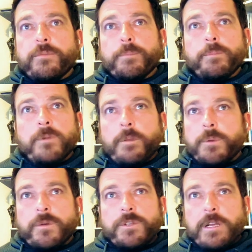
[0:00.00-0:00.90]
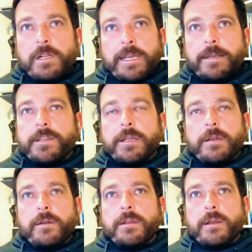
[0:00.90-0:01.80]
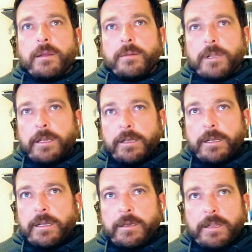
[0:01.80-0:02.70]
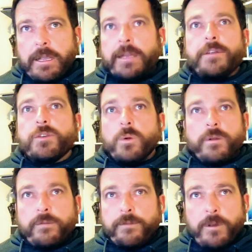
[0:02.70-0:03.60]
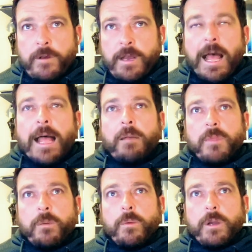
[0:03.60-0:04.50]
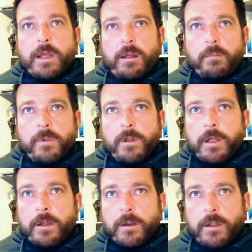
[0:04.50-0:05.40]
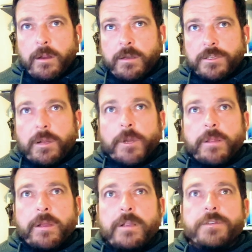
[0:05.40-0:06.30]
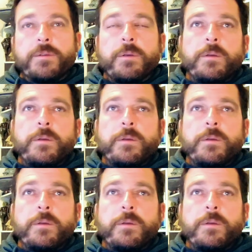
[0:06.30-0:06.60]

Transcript: of abuse, neglect, and any sort of harm that would come somebody that is